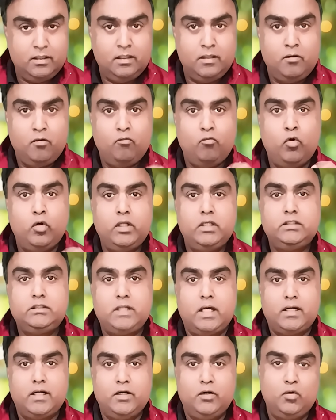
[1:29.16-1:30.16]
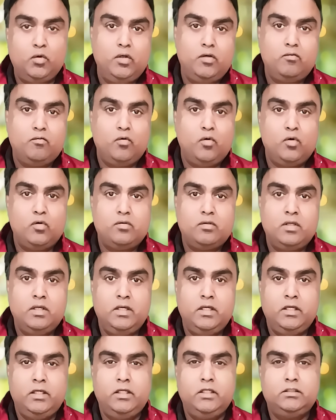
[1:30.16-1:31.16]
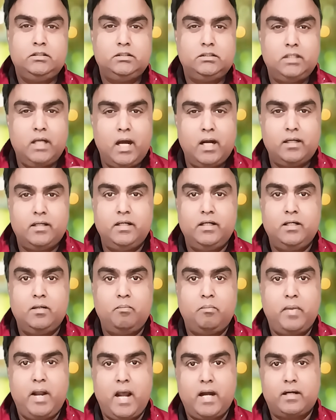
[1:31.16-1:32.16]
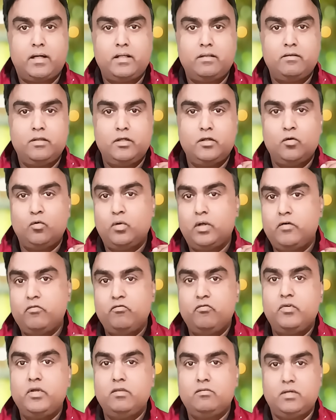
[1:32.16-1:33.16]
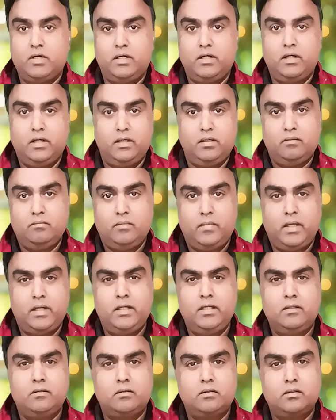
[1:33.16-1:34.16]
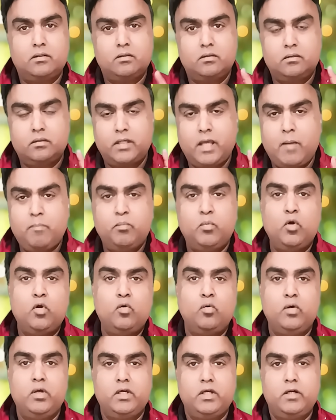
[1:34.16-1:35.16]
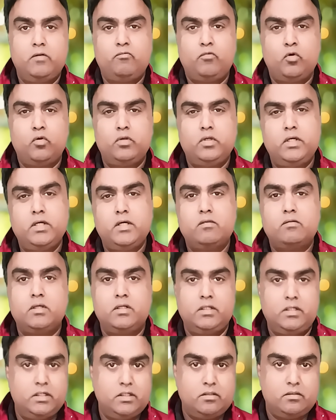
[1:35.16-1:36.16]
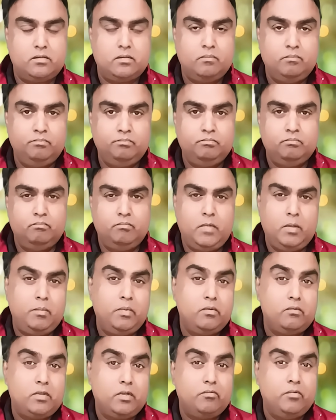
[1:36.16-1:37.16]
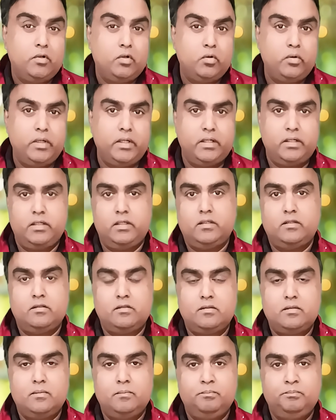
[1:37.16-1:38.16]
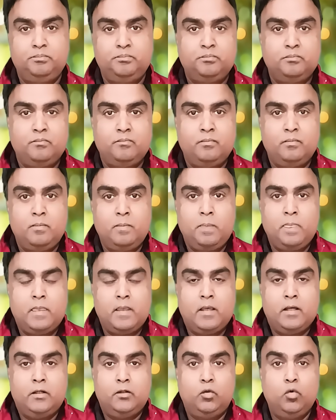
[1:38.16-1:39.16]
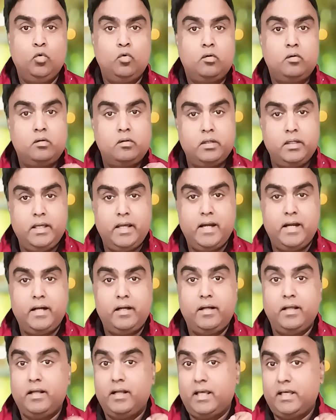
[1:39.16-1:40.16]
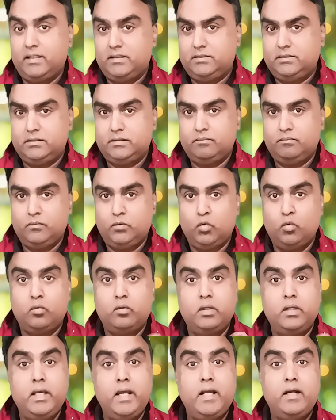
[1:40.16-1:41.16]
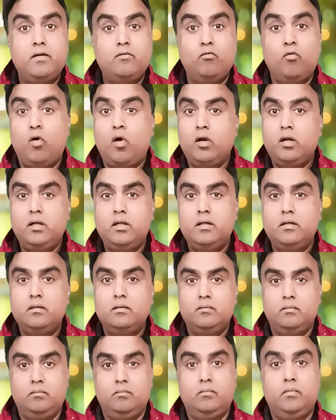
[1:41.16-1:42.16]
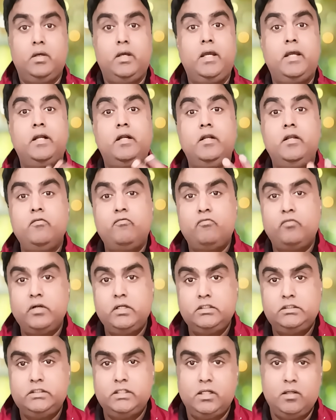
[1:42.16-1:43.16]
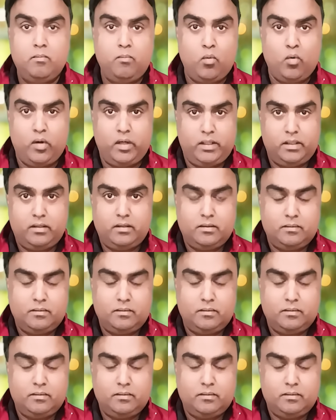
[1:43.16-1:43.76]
what he started doing was, he started practicing on every Sunday, and he kept on doing it for years and years, maybe 7 to 8 years, to create an edge, to create what? A differential point.